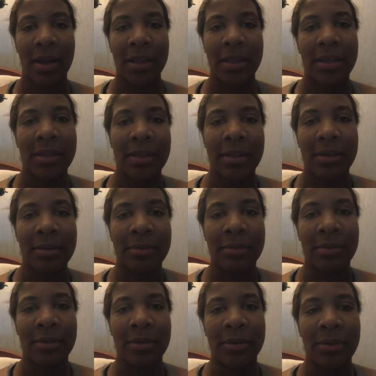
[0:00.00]
I think
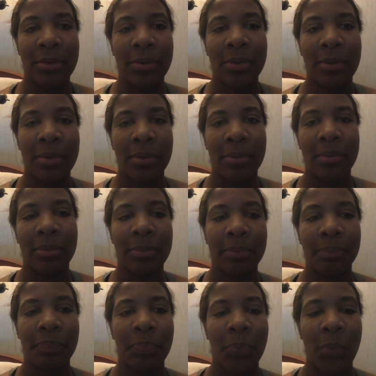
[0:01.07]
there's a cool
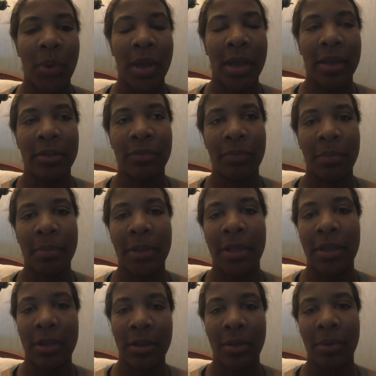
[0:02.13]
ways for me
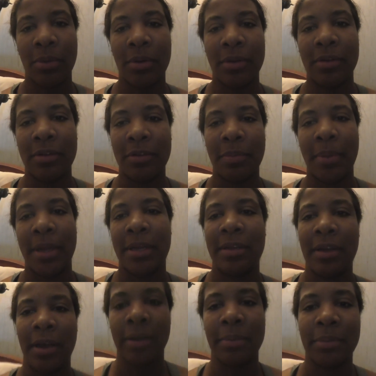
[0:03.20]
and Kiana to
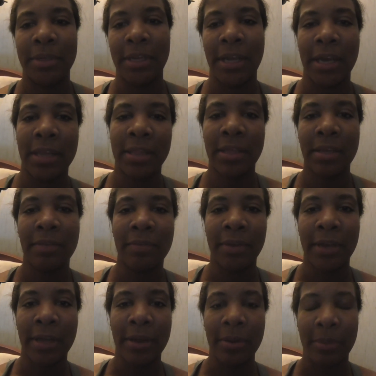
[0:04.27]
spend time together
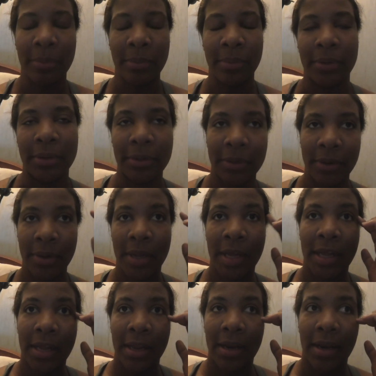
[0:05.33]
even later on.
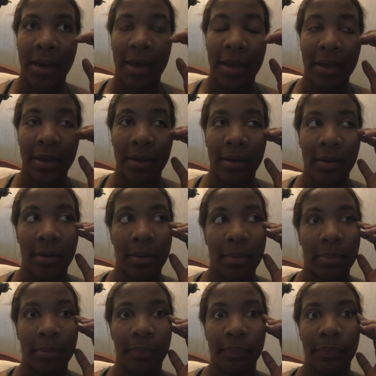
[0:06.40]
Like
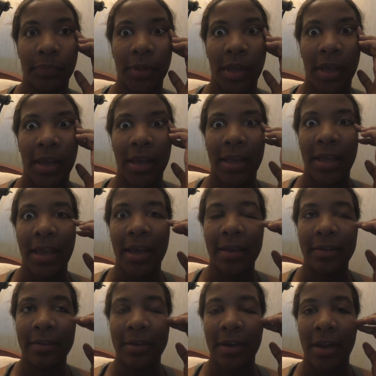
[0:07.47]
um,
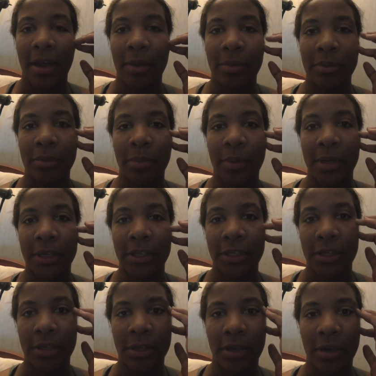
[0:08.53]
yesterday I was
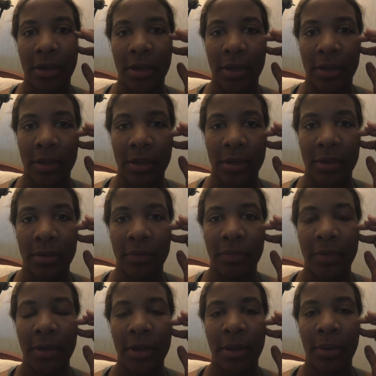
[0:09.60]
watching a
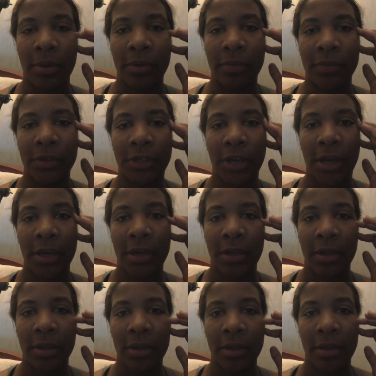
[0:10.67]
video of
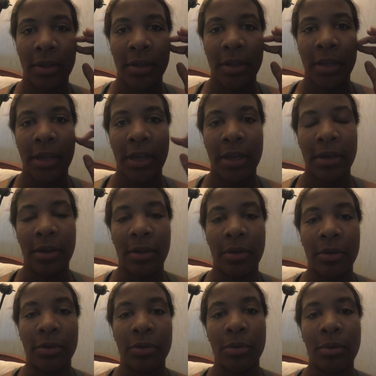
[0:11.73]
China Candy
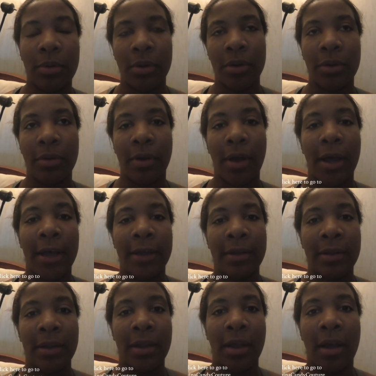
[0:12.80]
Couture who I